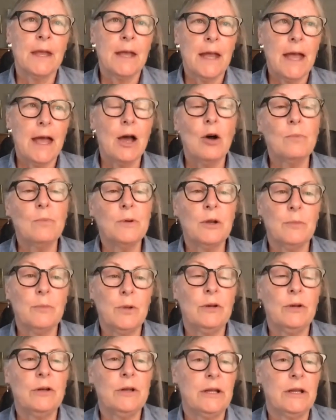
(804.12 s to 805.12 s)
help
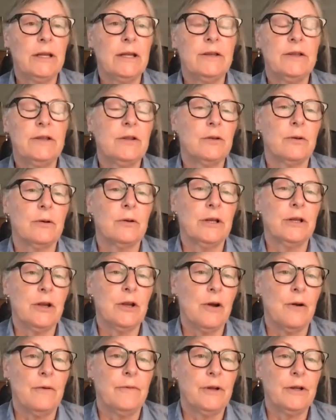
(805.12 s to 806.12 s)
communities during
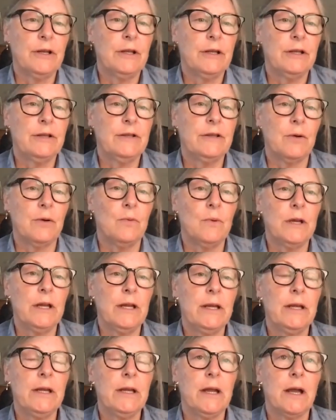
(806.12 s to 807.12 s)
COVID. So
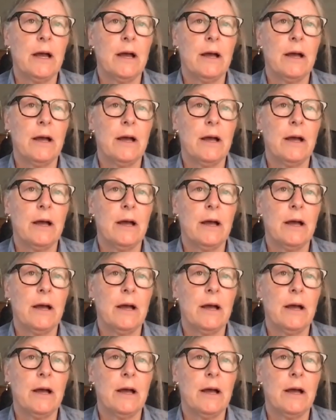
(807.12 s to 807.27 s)
we